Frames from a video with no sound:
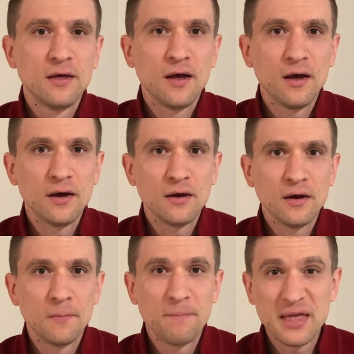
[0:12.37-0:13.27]

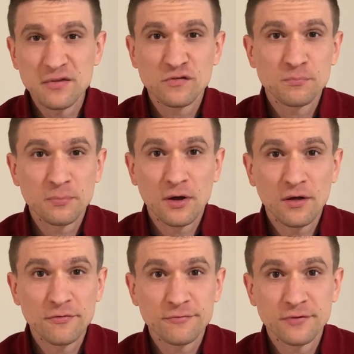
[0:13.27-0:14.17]
a
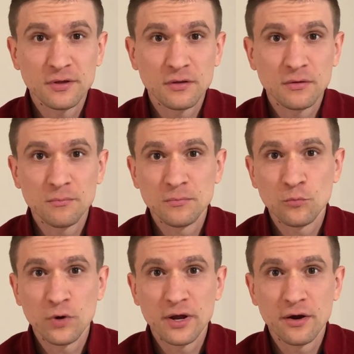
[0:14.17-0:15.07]
baseball
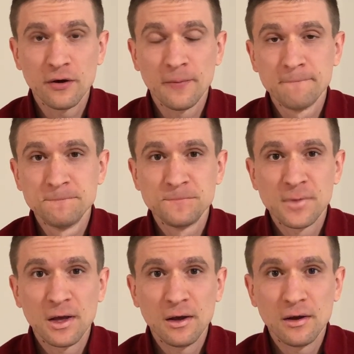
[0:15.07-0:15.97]
film where
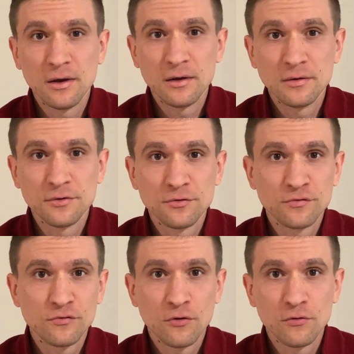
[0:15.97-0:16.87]

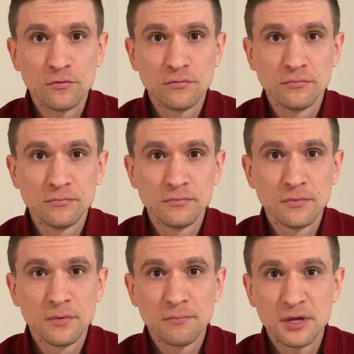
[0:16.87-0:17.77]
there's no
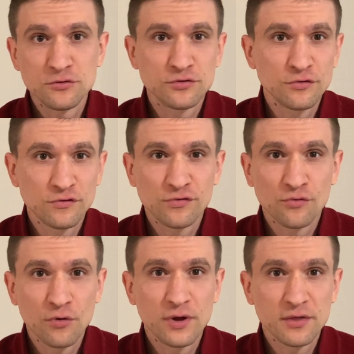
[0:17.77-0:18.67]
pitchers
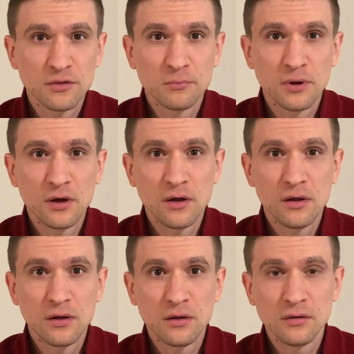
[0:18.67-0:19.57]
throwing the
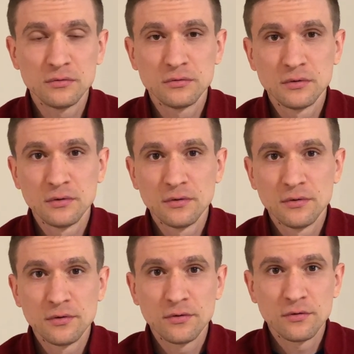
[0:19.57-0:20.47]
ball,
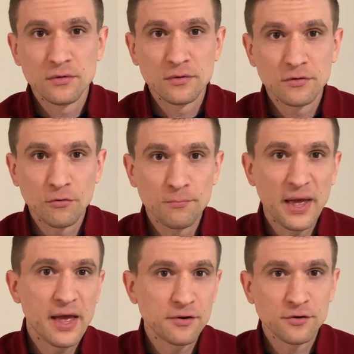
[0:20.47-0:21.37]
no
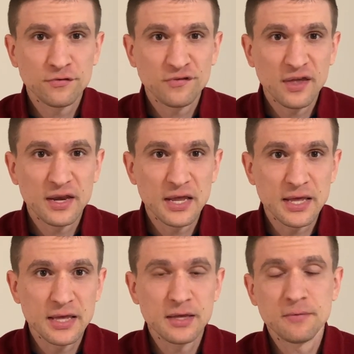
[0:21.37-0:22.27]
batters hitting
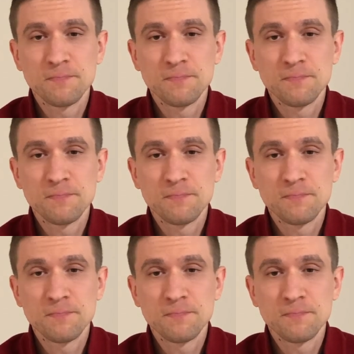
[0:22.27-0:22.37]
it,